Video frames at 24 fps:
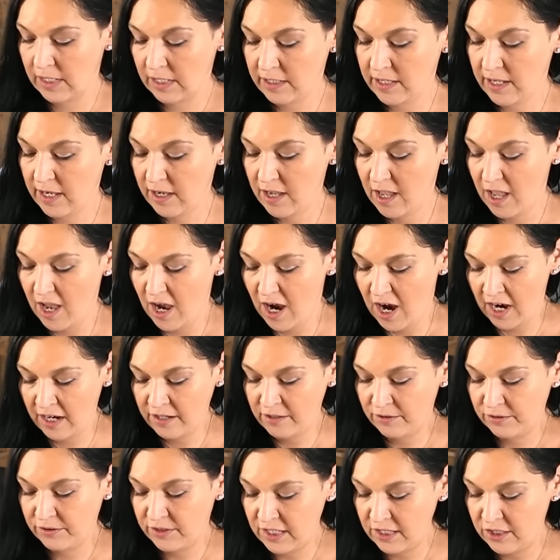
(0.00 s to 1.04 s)
Yeah, I
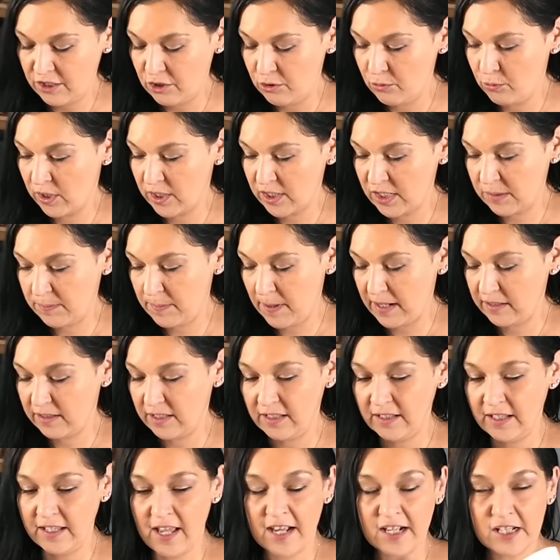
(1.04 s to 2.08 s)
don't think you were
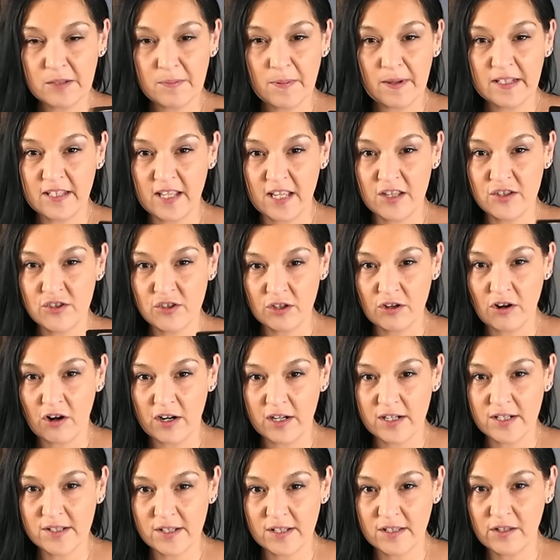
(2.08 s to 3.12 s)
expecting, the expectation
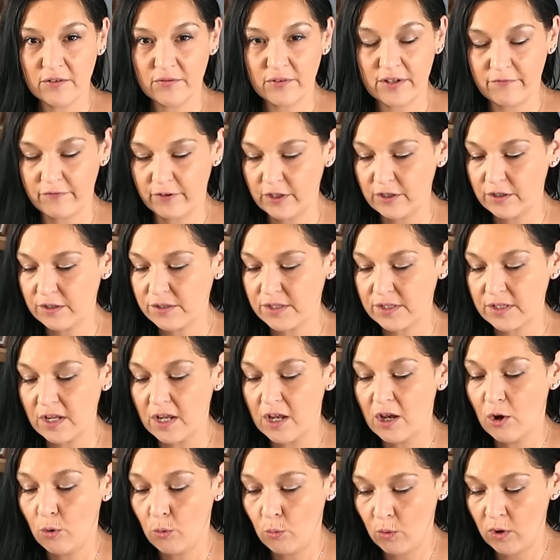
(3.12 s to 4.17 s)
card is in the reverse.
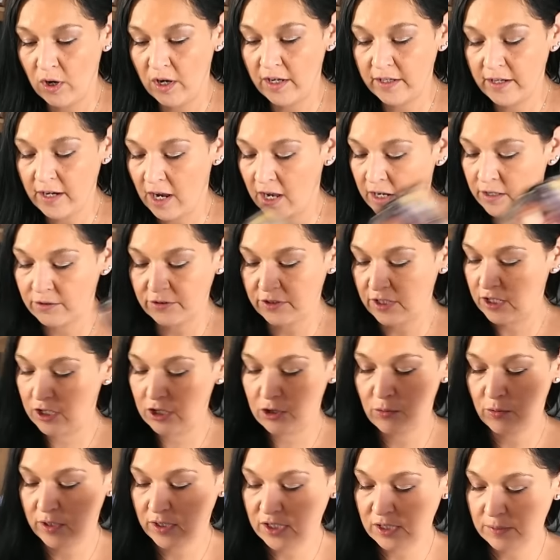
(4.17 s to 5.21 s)
1, I don't think
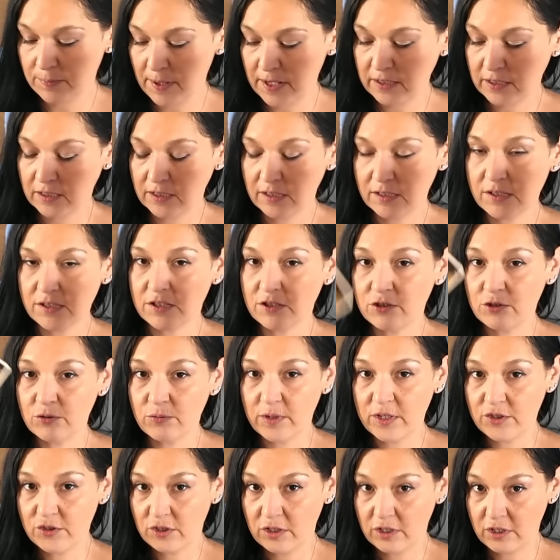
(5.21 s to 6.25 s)
you were expecting this
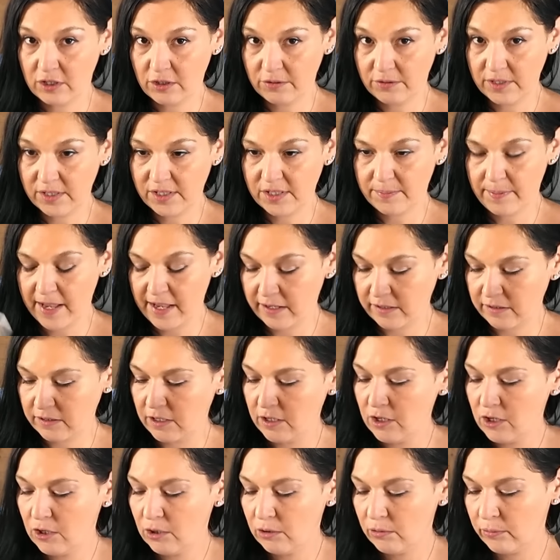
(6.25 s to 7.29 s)
situation to go this bad
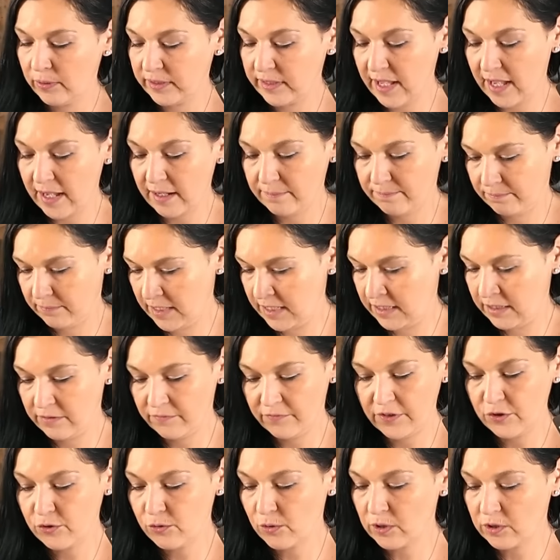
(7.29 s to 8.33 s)
with that
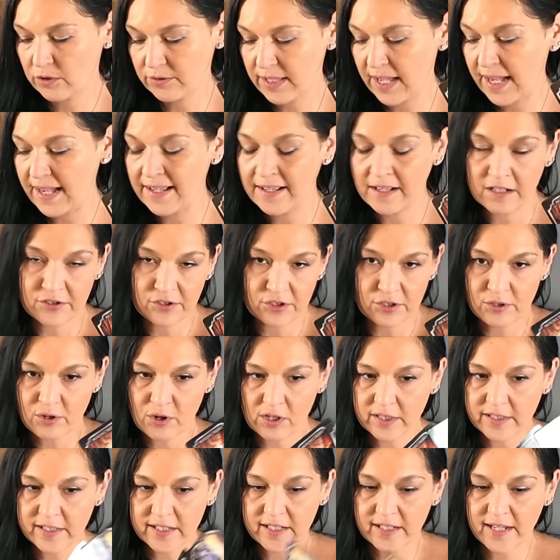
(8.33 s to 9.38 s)
individual, or that, I'll just
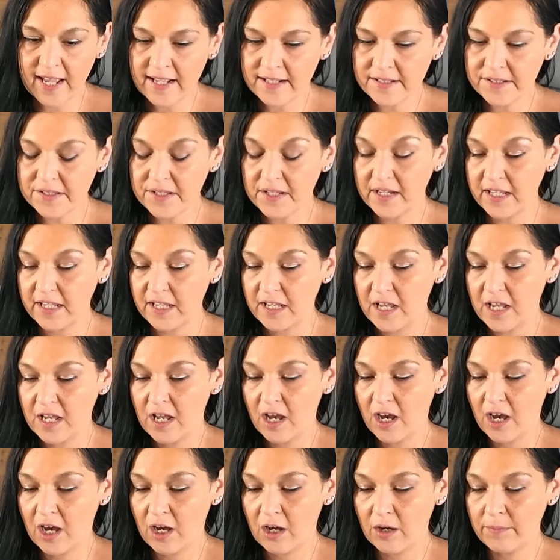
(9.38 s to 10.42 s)
call it an entity.
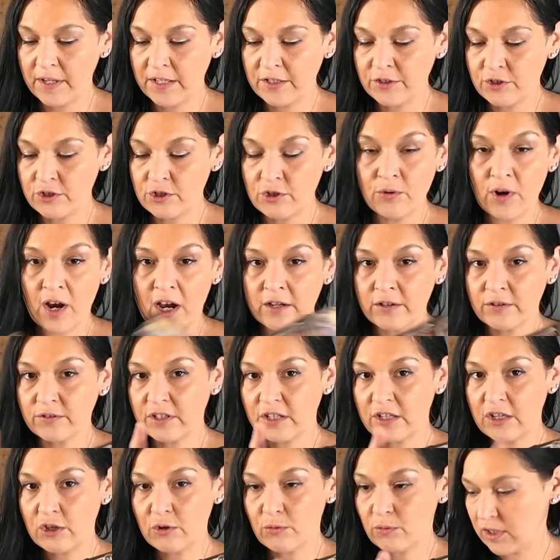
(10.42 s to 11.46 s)
And 2, I don't
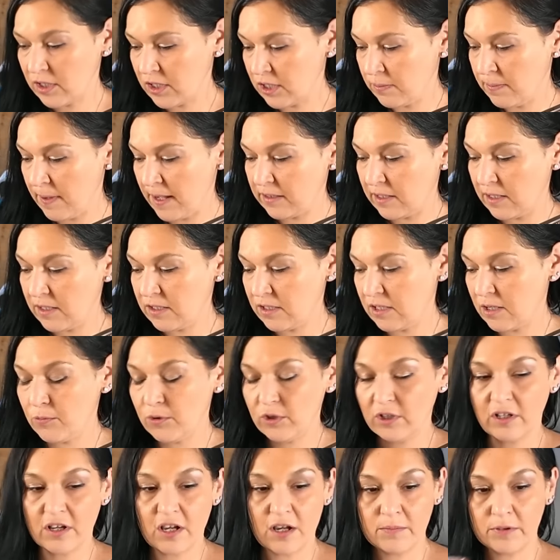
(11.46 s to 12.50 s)
think you were expecting
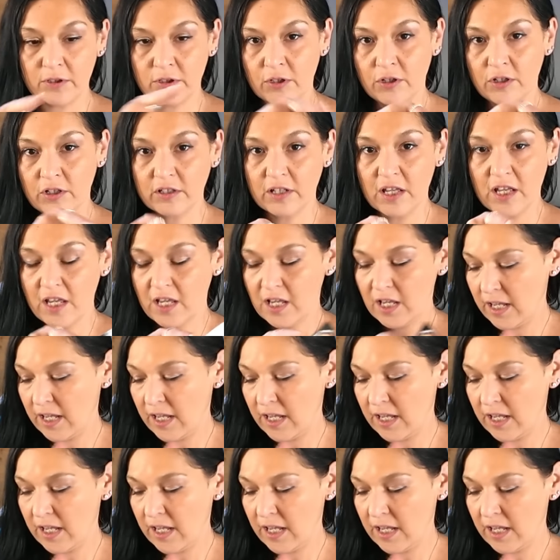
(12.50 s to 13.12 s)
someone to come along.